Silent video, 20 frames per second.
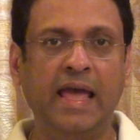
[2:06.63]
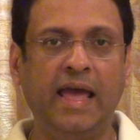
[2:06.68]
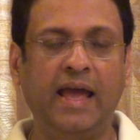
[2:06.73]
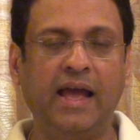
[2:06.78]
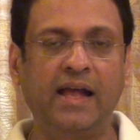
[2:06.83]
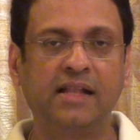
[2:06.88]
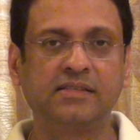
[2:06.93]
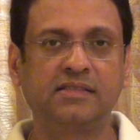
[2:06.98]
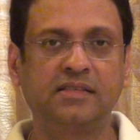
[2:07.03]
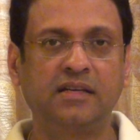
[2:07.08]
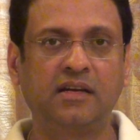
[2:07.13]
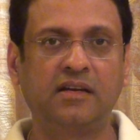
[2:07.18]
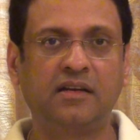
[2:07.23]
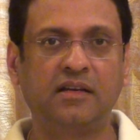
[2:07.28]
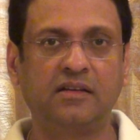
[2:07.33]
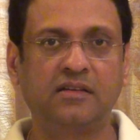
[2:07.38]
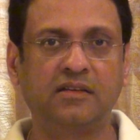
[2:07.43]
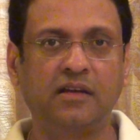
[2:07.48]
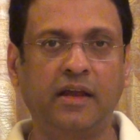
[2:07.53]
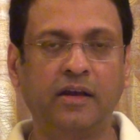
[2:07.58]
Else it
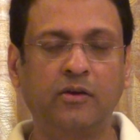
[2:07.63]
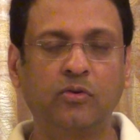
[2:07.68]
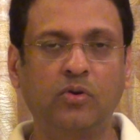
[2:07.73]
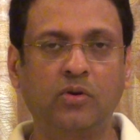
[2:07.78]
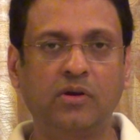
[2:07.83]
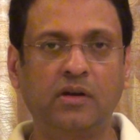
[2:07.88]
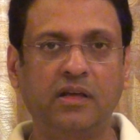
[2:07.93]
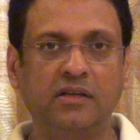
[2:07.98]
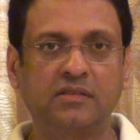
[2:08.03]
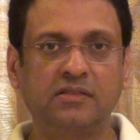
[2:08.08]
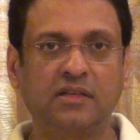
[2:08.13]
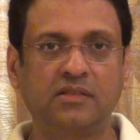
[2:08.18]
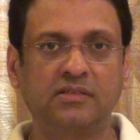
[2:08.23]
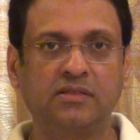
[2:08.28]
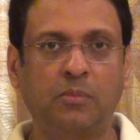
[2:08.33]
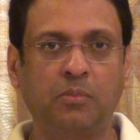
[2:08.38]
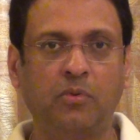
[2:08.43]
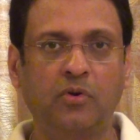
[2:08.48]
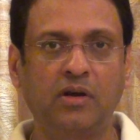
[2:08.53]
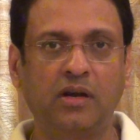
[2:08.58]
could test the
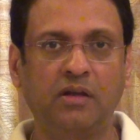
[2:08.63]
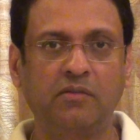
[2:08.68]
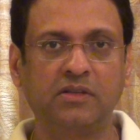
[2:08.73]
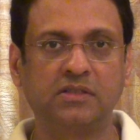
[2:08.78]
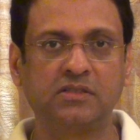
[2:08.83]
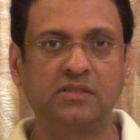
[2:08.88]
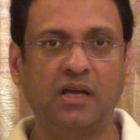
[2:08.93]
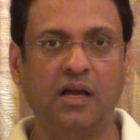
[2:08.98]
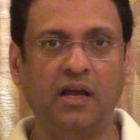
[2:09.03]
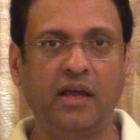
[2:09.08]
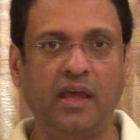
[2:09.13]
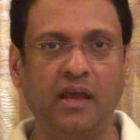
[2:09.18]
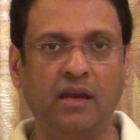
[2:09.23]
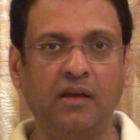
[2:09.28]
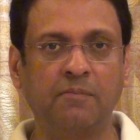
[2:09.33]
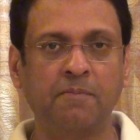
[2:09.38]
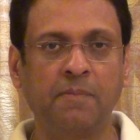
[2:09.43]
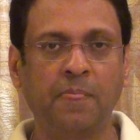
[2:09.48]
support levels again